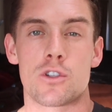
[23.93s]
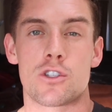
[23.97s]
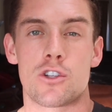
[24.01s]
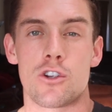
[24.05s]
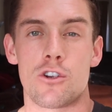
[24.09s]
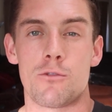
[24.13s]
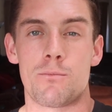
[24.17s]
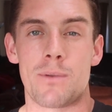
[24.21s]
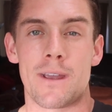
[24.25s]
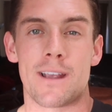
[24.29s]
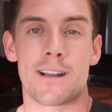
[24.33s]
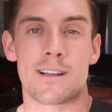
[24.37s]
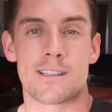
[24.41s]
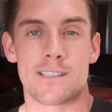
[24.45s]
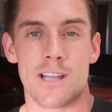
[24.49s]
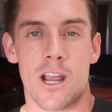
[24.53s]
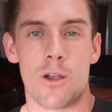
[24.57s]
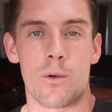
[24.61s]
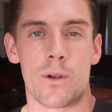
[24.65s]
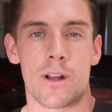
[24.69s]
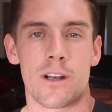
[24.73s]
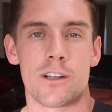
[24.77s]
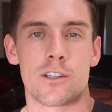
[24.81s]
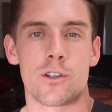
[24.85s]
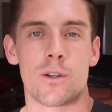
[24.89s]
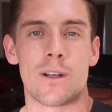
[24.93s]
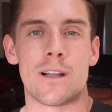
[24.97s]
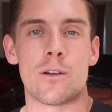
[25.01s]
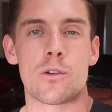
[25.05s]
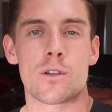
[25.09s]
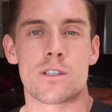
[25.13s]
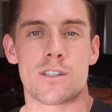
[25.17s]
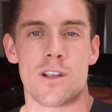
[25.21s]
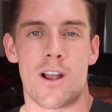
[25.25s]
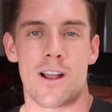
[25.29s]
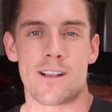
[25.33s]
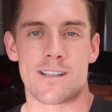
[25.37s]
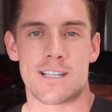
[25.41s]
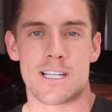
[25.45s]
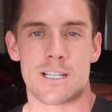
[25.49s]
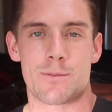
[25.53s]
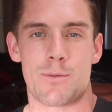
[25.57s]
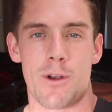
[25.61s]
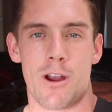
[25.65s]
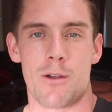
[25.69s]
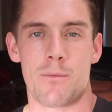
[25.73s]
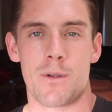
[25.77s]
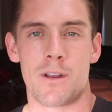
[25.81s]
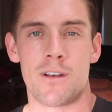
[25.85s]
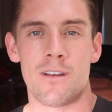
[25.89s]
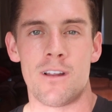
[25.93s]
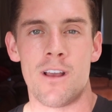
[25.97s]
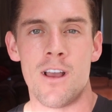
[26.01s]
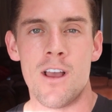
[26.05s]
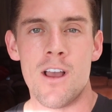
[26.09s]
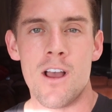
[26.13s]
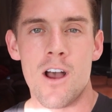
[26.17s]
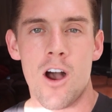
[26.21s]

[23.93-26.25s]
too big. So we're going to do a little science experiment.